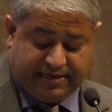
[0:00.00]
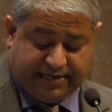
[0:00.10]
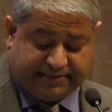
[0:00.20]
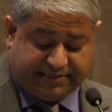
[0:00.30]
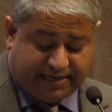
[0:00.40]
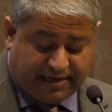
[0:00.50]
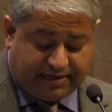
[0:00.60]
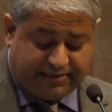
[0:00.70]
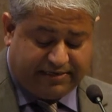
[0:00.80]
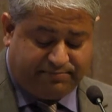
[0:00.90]
as a
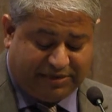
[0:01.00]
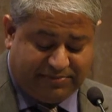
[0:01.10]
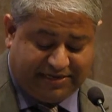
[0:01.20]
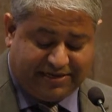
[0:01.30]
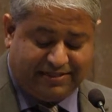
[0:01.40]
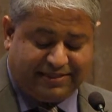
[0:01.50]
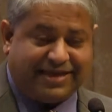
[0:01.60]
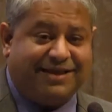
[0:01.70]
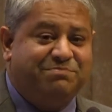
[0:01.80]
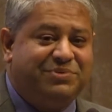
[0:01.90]
targeted public health
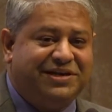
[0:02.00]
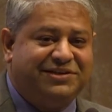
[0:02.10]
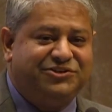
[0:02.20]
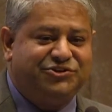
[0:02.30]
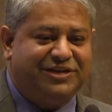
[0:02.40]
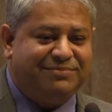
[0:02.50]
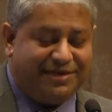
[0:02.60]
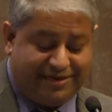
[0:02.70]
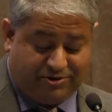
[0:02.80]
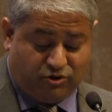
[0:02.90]
campaign to
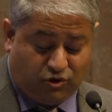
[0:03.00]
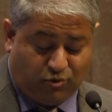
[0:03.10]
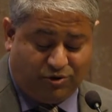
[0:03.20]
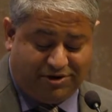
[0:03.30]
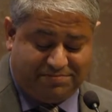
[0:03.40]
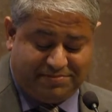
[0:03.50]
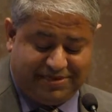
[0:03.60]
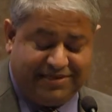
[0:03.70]
eliminate hookworm